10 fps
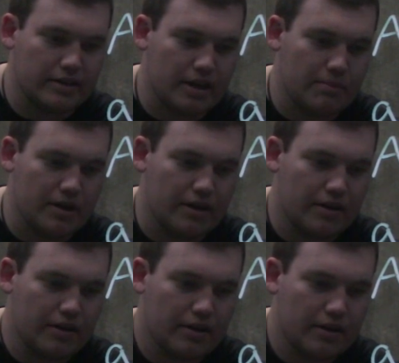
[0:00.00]
it's going to
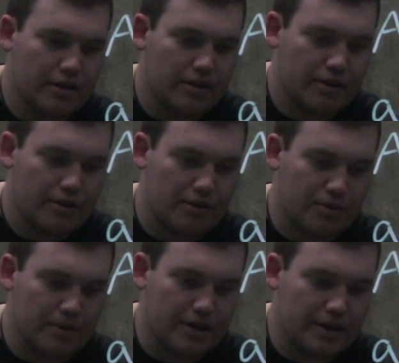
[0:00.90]
be
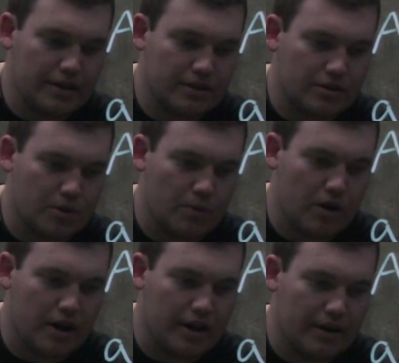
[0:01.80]
3 to
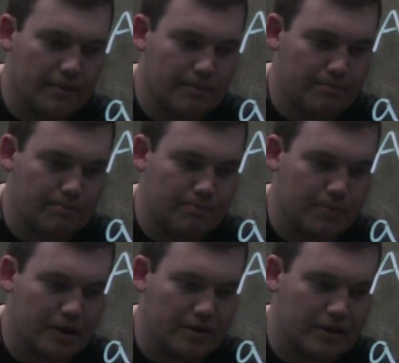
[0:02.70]
1
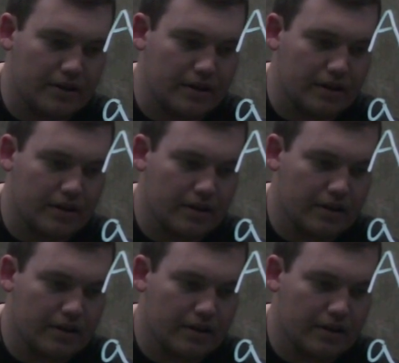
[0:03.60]
bearded